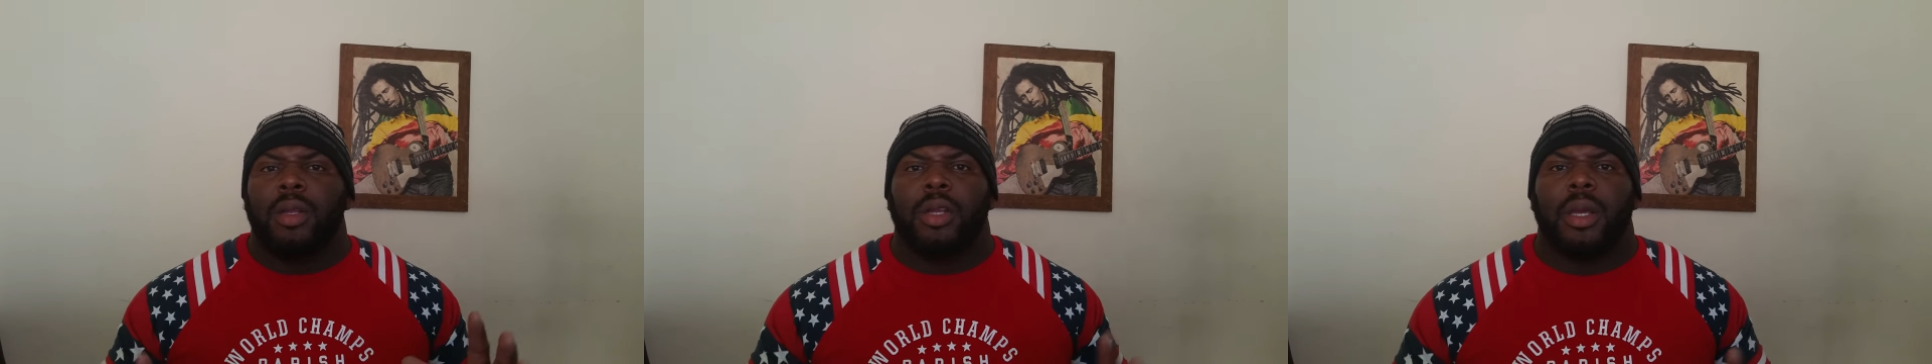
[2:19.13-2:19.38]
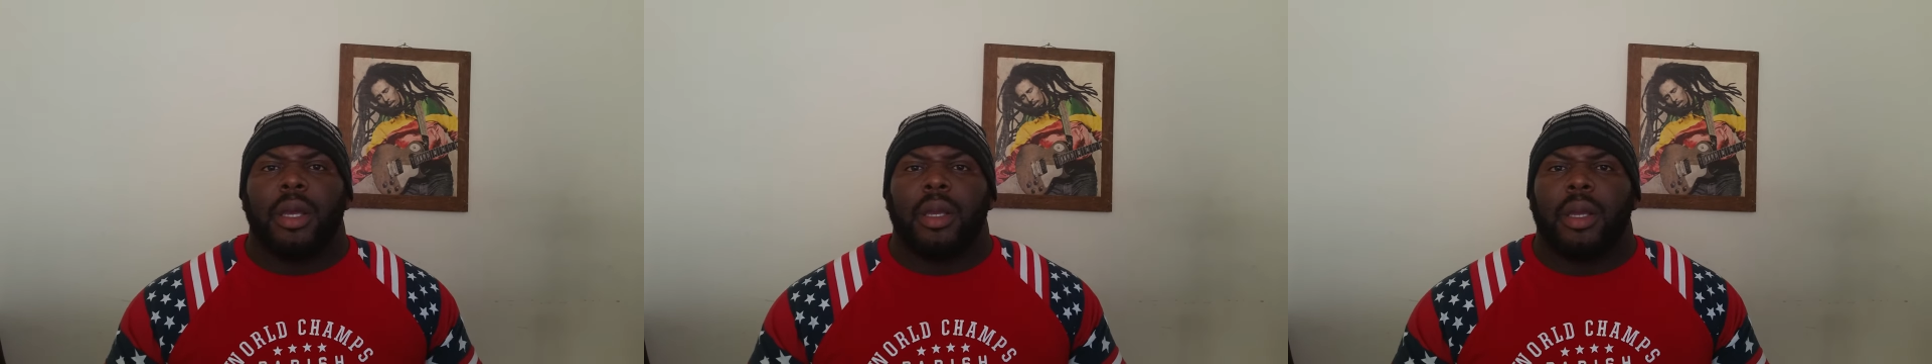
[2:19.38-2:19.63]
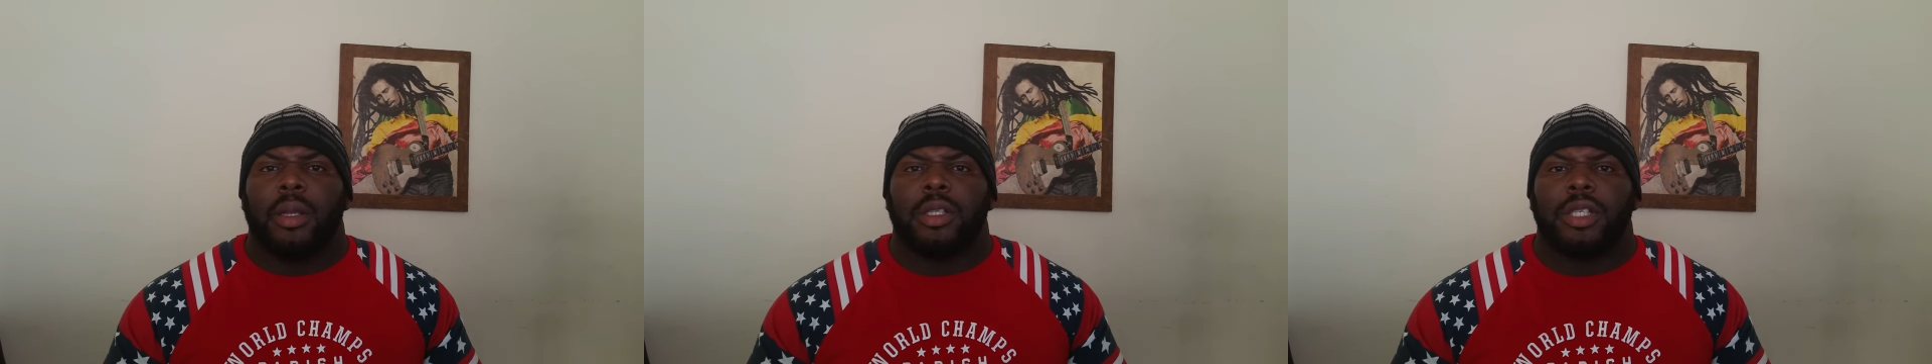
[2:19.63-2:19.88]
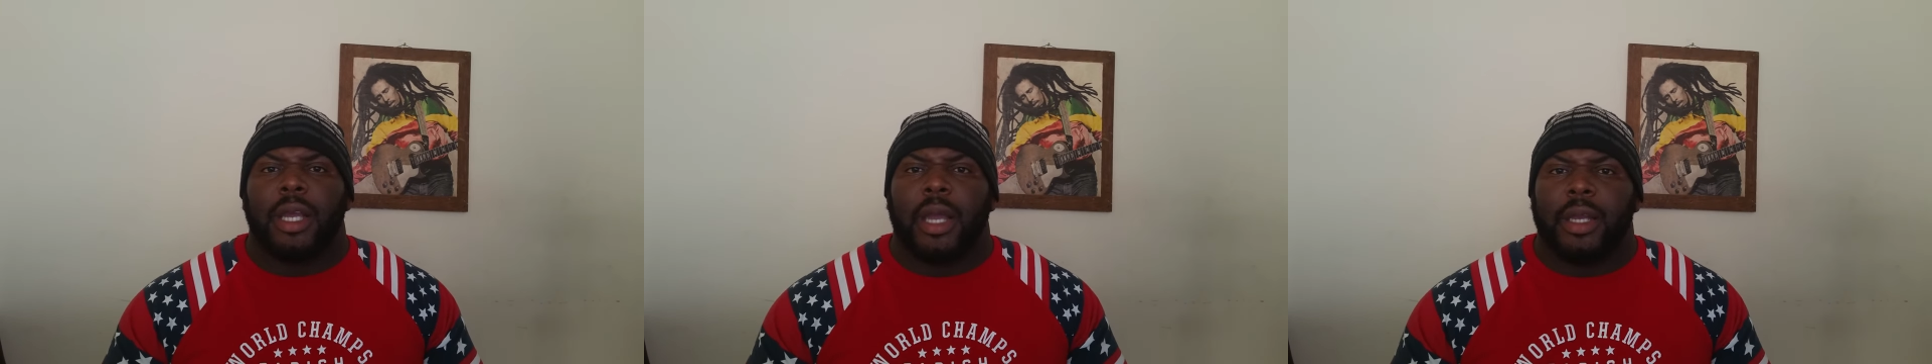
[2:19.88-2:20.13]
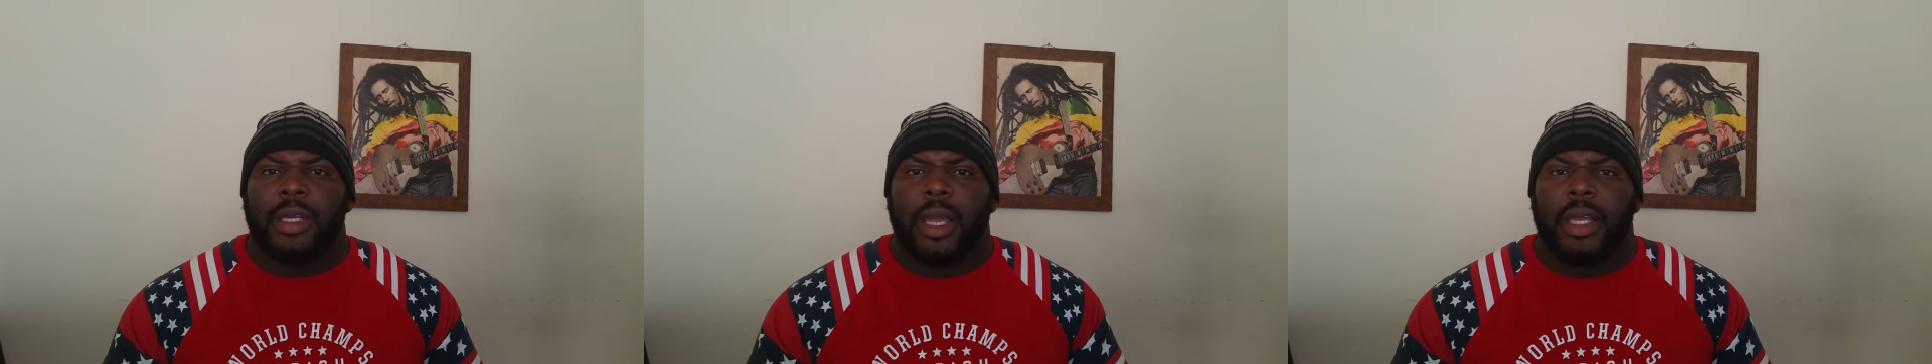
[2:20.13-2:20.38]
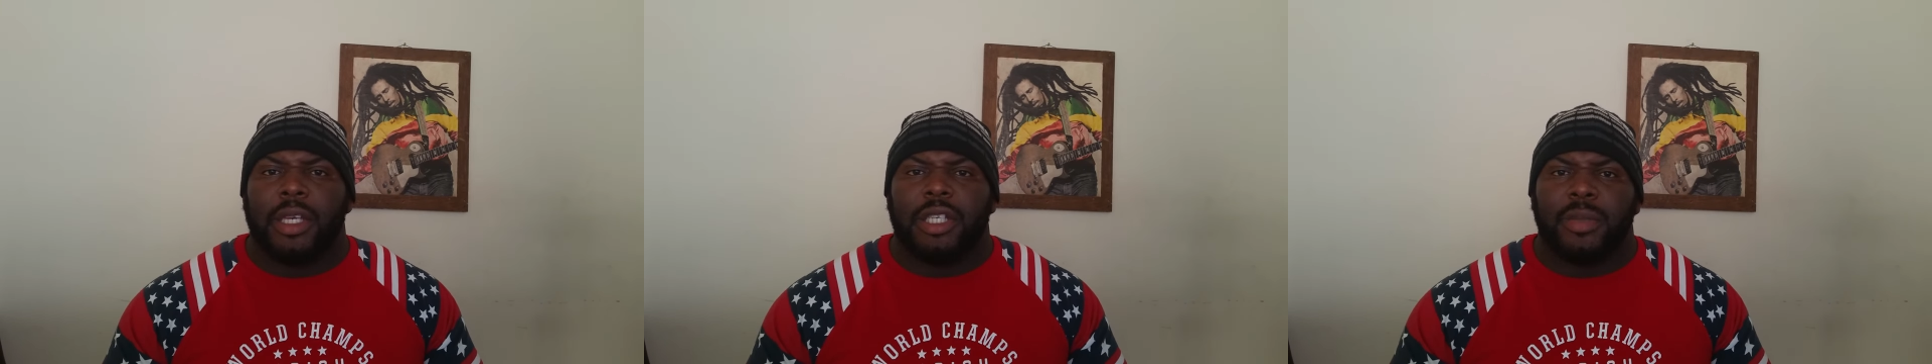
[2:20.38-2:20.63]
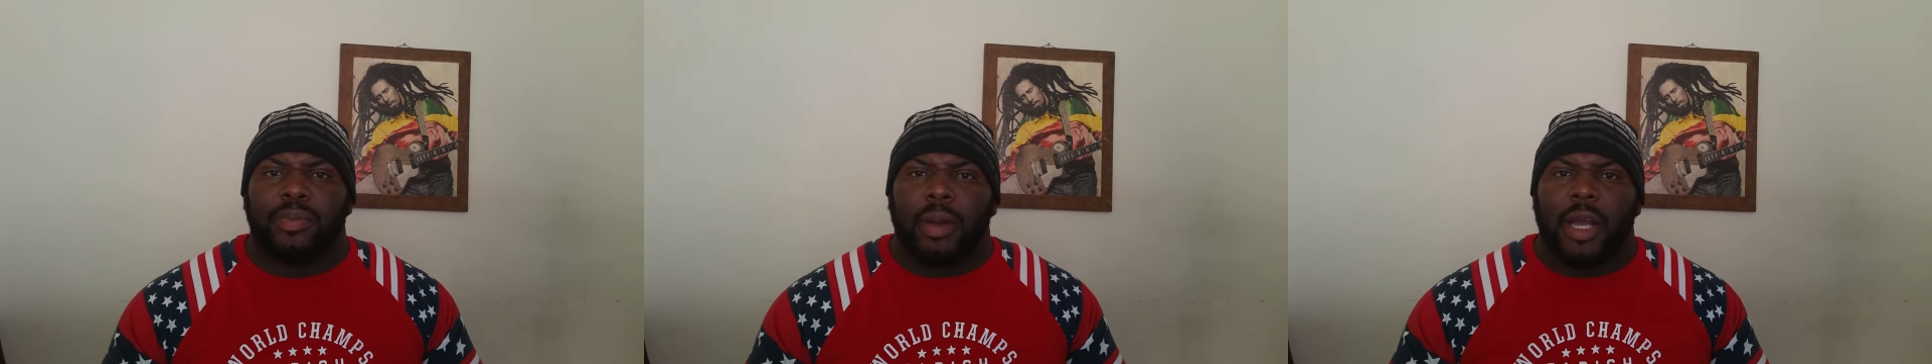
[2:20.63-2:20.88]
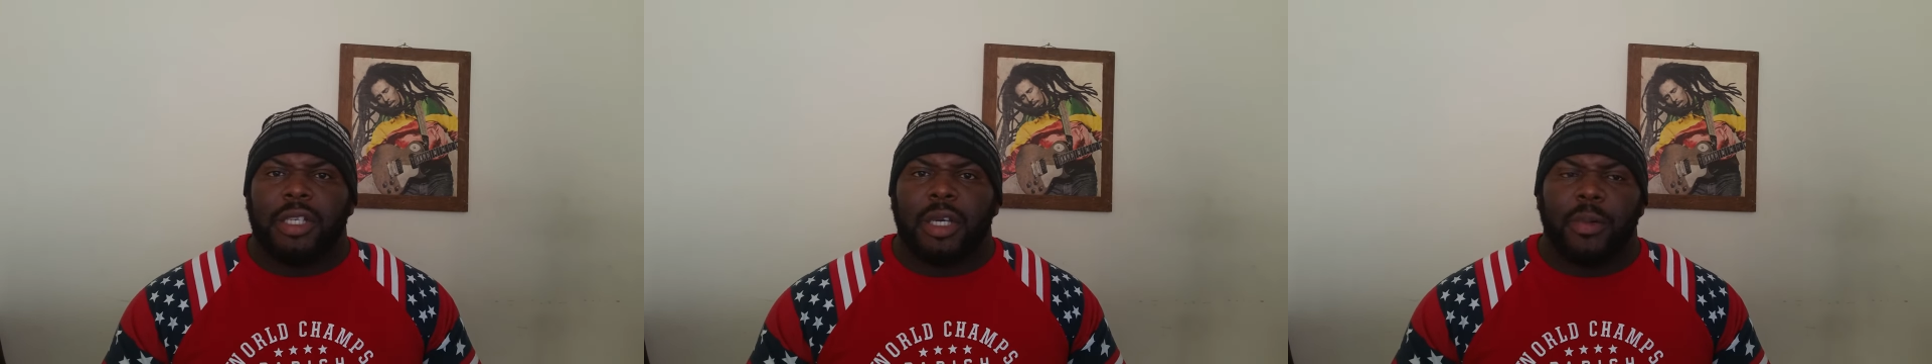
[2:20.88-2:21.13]
The check out the energy
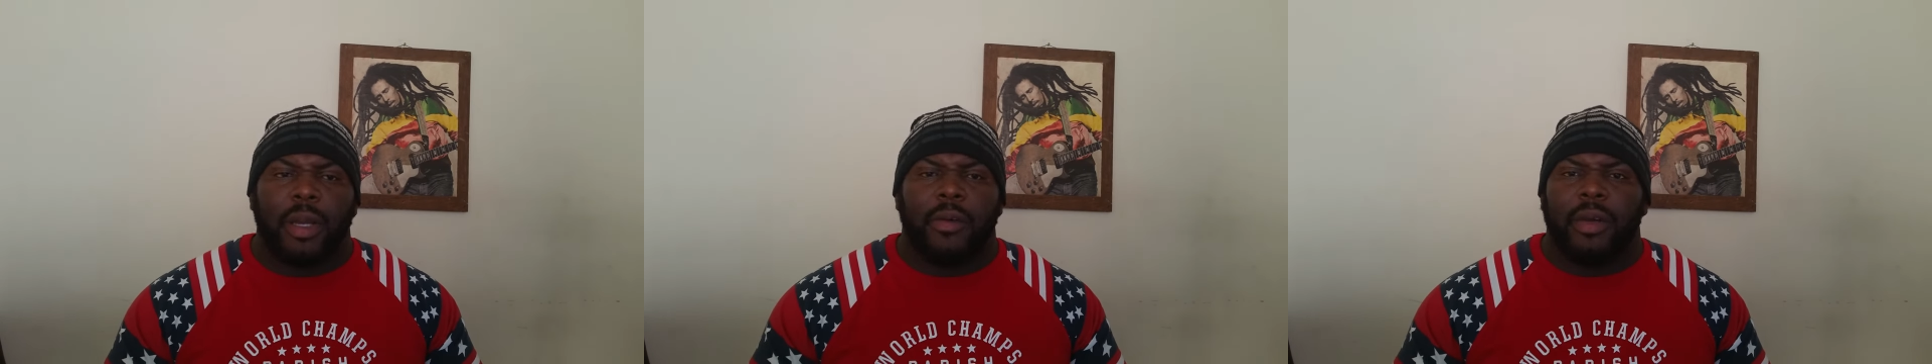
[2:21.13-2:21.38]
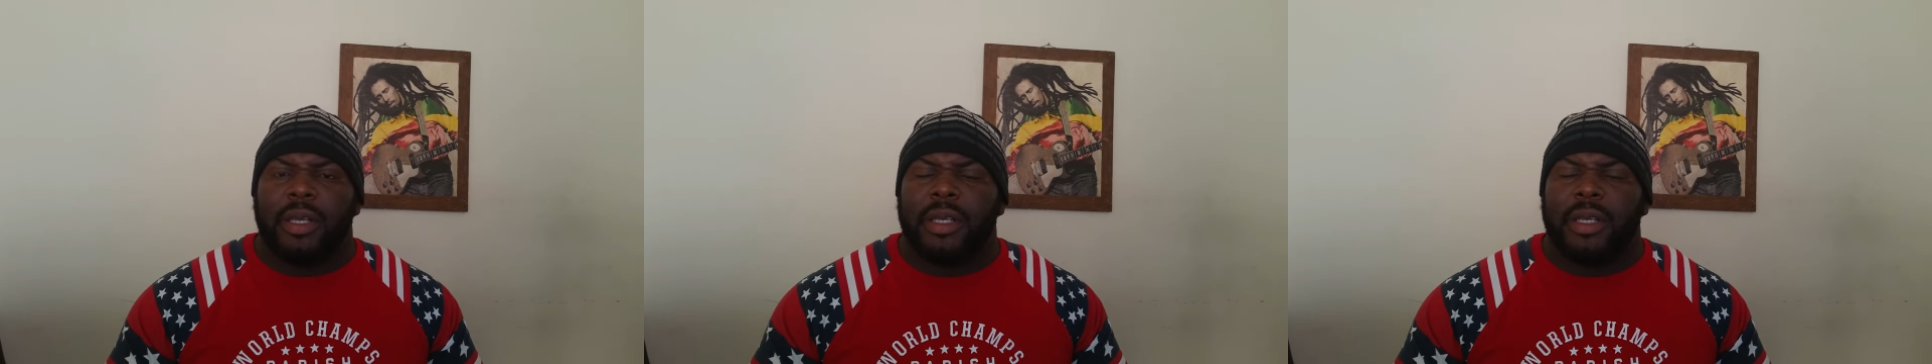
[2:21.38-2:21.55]
project we already